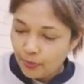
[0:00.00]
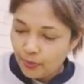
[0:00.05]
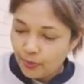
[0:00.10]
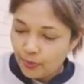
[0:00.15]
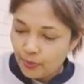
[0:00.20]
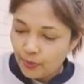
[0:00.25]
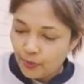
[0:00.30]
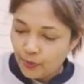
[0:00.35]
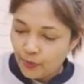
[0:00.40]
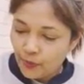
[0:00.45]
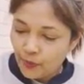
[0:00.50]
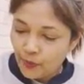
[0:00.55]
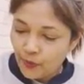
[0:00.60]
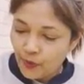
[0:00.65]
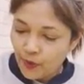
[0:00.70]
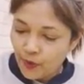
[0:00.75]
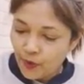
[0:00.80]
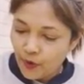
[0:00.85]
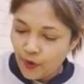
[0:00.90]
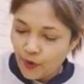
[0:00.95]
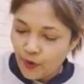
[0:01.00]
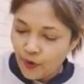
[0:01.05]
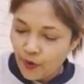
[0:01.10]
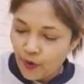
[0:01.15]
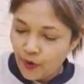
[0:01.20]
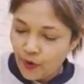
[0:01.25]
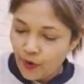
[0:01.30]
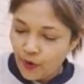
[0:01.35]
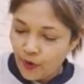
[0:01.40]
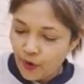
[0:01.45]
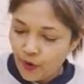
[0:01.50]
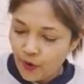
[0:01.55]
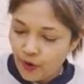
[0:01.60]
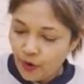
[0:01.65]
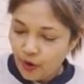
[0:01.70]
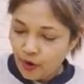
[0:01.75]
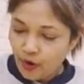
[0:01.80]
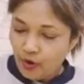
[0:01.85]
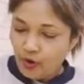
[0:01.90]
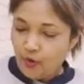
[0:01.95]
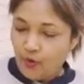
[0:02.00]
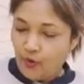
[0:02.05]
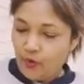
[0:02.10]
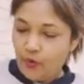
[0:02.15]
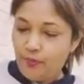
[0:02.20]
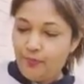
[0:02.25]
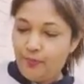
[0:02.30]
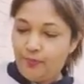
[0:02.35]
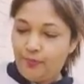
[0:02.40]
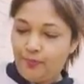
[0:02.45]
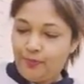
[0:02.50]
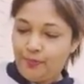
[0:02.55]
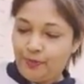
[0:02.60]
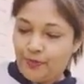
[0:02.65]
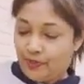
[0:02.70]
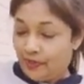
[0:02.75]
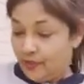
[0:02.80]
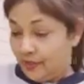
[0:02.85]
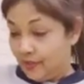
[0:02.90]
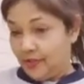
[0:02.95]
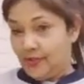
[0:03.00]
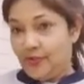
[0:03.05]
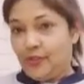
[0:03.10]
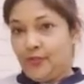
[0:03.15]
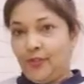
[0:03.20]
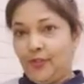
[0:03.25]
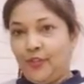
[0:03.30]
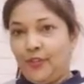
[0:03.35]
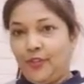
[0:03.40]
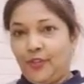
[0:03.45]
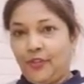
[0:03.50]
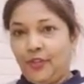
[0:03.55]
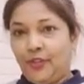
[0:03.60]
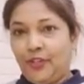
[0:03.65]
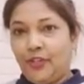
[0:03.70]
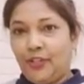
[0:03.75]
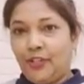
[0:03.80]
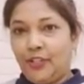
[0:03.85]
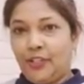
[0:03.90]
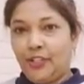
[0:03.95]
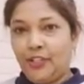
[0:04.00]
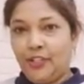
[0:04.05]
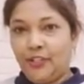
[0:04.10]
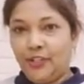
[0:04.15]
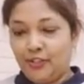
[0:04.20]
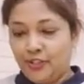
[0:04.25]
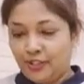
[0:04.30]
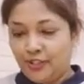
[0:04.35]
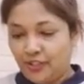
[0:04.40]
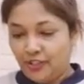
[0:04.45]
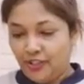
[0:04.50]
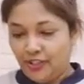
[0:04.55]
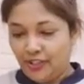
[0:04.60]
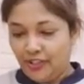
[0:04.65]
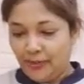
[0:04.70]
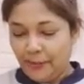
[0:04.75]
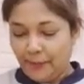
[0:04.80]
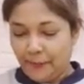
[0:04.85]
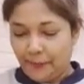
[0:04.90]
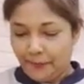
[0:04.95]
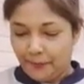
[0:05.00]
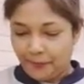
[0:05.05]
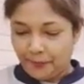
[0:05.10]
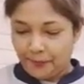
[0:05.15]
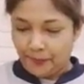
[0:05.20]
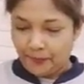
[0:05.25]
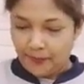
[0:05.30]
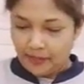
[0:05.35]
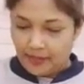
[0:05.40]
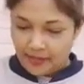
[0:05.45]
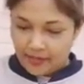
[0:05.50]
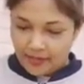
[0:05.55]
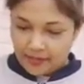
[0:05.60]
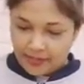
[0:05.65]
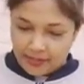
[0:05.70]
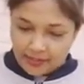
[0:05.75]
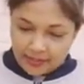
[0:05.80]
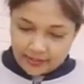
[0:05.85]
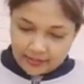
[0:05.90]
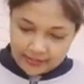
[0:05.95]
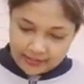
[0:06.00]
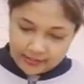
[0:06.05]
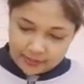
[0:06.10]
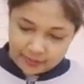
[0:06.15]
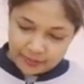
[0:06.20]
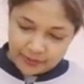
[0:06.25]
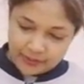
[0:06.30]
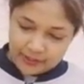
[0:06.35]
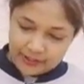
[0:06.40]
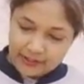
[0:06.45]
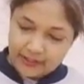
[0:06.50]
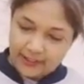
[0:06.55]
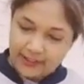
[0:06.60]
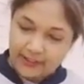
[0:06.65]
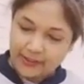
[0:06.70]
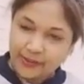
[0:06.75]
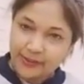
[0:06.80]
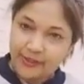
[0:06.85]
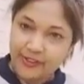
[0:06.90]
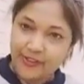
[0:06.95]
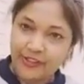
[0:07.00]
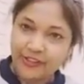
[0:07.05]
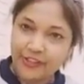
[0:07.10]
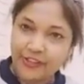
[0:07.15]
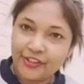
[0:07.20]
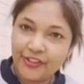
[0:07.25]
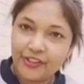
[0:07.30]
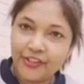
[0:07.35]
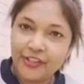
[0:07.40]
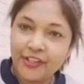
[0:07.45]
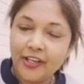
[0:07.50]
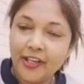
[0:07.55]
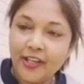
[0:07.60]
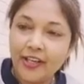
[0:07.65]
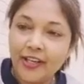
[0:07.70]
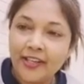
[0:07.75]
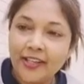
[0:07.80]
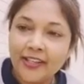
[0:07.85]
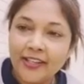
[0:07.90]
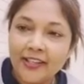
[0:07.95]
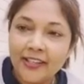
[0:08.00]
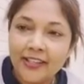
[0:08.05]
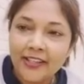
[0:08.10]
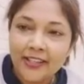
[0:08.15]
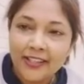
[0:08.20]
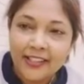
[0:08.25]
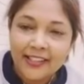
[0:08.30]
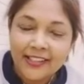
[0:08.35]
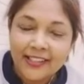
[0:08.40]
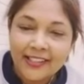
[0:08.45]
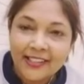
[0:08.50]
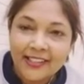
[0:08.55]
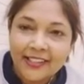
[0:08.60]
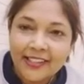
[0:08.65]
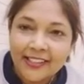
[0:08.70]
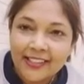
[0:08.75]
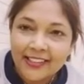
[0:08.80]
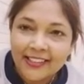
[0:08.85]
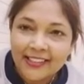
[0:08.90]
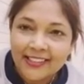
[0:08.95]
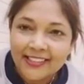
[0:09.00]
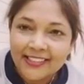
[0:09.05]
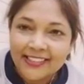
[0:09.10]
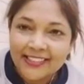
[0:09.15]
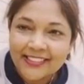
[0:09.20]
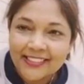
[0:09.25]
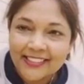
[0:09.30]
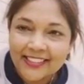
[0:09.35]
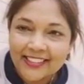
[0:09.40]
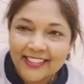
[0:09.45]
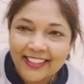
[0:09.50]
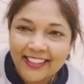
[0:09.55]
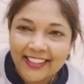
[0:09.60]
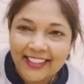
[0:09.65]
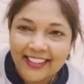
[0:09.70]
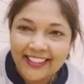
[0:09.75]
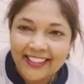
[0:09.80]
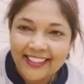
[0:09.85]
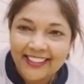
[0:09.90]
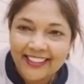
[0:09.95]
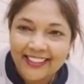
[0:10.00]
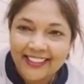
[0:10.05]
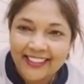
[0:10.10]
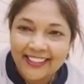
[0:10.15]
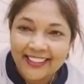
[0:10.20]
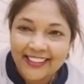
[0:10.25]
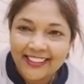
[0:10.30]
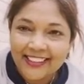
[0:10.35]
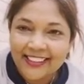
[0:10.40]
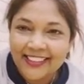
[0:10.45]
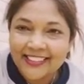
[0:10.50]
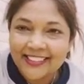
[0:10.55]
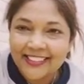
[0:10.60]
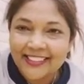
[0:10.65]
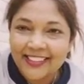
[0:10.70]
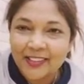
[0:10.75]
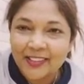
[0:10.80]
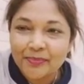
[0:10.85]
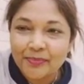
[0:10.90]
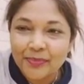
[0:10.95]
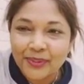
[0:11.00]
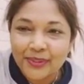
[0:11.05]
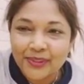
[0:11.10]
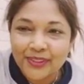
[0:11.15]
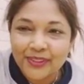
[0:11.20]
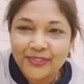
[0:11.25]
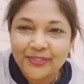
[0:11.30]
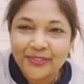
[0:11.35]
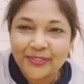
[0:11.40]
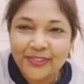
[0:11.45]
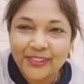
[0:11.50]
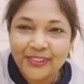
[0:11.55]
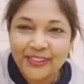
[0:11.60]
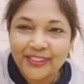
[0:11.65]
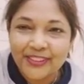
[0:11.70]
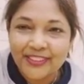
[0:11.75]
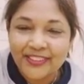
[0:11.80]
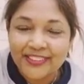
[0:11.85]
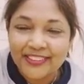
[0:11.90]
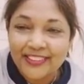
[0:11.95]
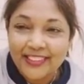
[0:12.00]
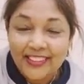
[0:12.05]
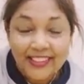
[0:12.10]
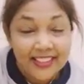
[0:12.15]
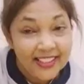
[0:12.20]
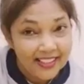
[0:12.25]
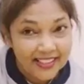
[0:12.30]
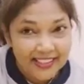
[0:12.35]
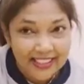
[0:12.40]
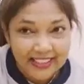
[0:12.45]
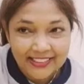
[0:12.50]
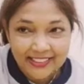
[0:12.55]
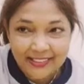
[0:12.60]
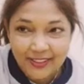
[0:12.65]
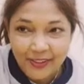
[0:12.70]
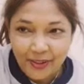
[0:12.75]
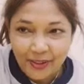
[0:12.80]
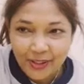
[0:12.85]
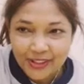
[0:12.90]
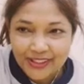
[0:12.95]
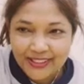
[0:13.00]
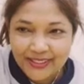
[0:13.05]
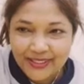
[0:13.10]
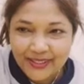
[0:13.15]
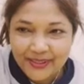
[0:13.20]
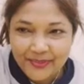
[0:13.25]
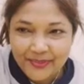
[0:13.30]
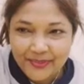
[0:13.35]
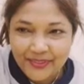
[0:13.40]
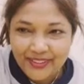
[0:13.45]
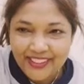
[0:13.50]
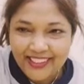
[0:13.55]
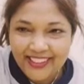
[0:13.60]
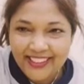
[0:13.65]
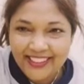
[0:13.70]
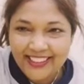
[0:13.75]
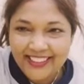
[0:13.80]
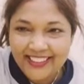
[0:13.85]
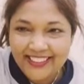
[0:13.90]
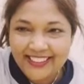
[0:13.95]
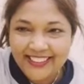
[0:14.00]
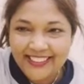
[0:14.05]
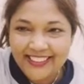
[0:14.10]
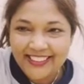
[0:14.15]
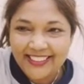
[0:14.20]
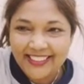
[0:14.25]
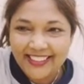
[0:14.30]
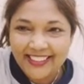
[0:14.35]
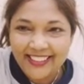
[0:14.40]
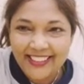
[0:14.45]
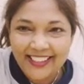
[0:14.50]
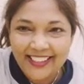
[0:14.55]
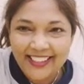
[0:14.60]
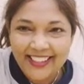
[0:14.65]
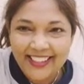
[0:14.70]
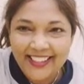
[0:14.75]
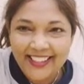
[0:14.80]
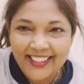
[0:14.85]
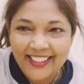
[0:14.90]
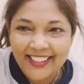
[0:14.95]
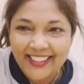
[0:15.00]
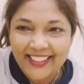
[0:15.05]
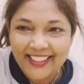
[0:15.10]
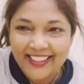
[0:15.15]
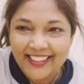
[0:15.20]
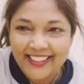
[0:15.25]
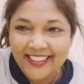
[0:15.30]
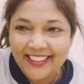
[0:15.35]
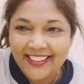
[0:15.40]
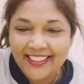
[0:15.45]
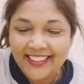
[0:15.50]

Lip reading: 4. Whoops. Can you see? Let's put it closer. Can you see that? Isn't that beautiful? That's awesome, right? Yay.